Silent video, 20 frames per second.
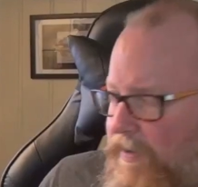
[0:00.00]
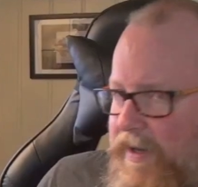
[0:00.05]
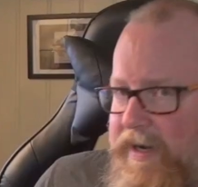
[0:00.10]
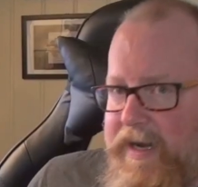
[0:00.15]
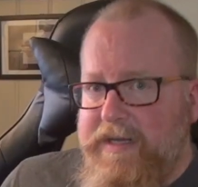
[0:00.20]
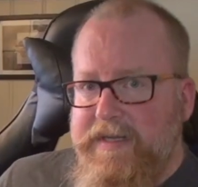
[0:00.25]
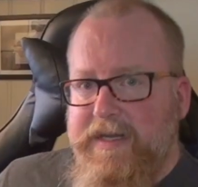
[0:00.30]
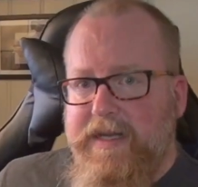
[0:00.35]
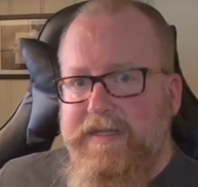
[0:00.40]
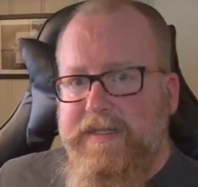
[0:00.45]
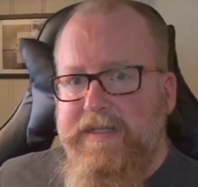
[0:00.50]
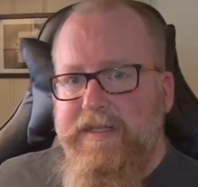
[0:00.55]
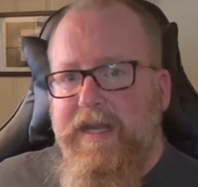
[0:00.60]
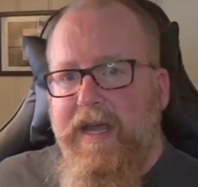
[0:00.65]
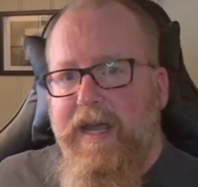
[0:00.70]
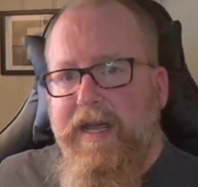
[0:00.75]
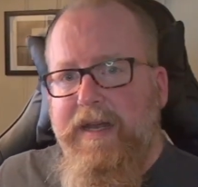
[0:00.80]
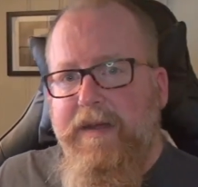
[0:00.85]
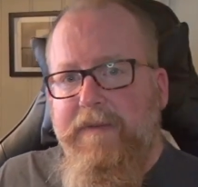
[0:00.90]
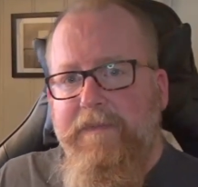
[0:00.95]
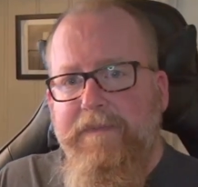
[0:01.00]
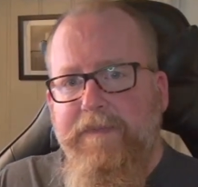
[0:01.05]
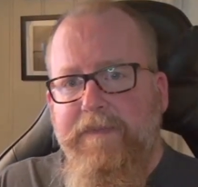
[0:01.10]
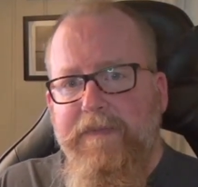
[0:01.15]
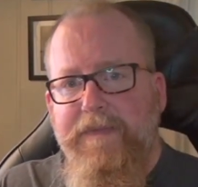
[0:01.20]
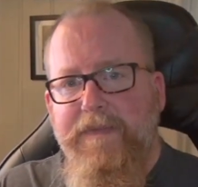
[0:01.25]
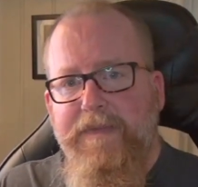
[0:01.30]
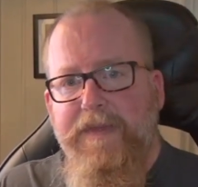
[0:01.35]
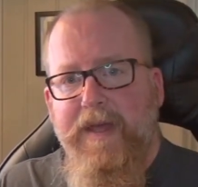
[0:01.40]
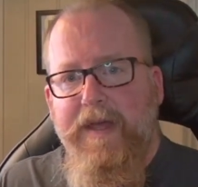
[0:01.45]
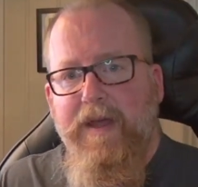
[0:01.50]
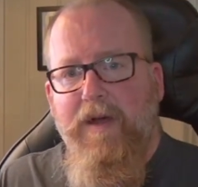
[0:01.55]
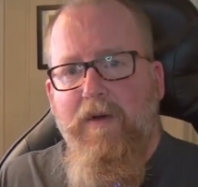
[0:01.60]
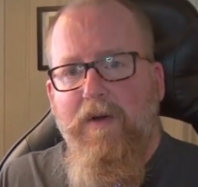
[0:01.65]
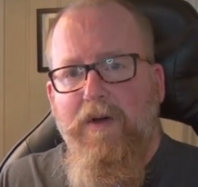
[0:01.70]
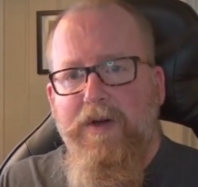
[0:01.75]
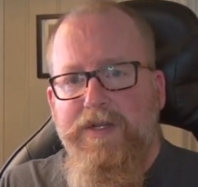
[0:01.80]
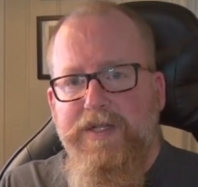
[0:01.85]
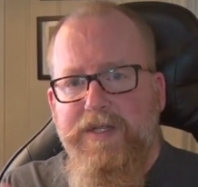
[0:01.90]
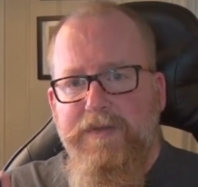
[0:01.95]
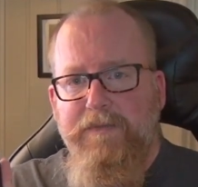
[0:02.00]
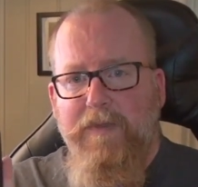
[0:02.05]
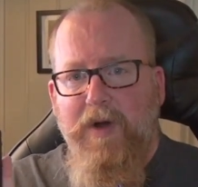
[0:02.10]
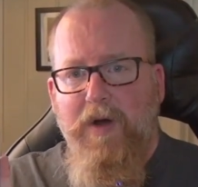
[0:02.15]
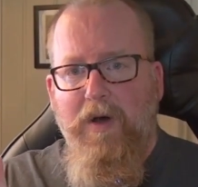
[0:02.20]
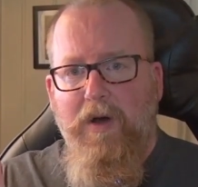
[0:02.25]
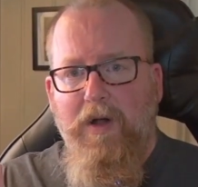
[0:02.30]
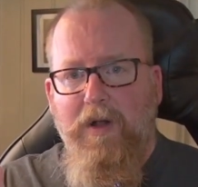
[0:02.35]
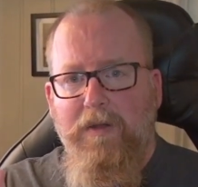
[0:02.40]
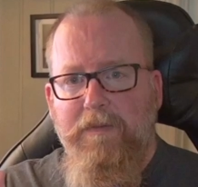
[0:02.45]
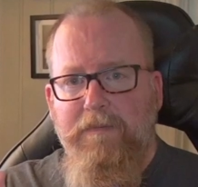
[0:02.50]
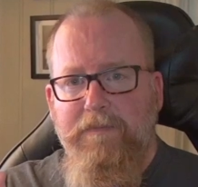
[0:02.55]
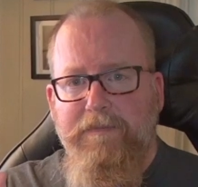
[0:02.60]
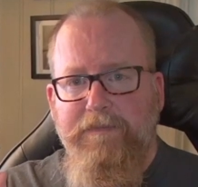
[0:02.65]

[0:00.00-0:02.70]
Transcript: But as I said, they are small.